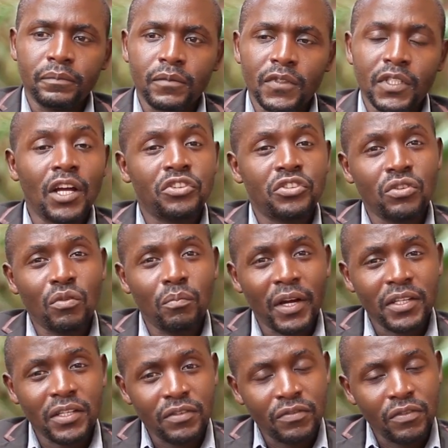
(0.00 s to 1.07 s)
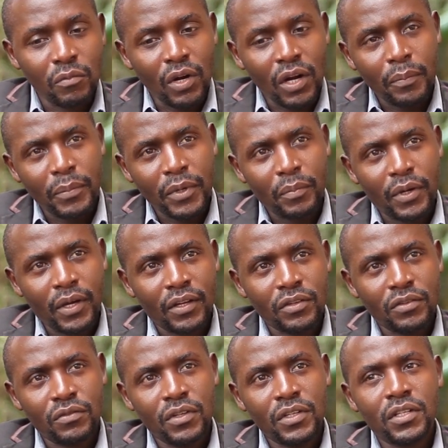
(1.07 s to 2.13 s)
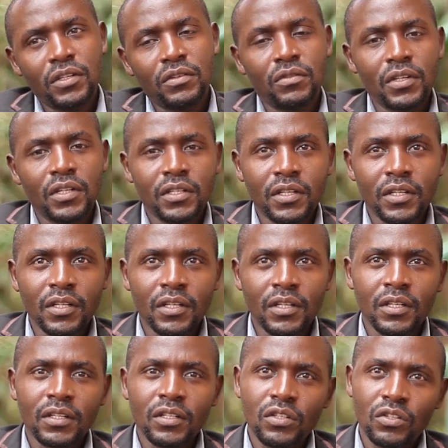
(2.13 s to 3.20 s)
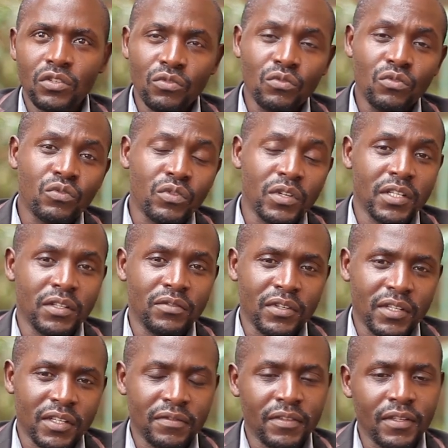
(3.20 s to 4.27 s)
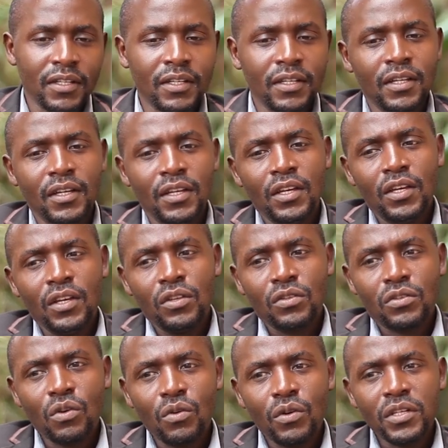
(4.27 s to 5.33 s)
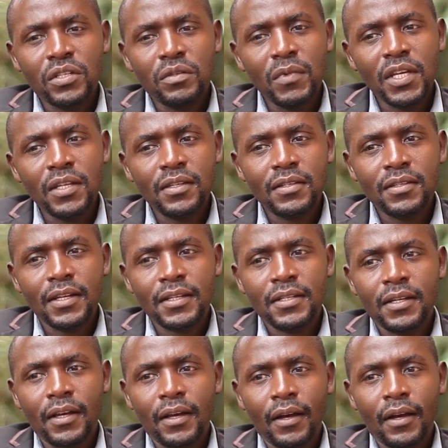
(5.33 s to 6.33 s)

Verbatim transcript: National Budget Framework Paper 2022-2023. So it means that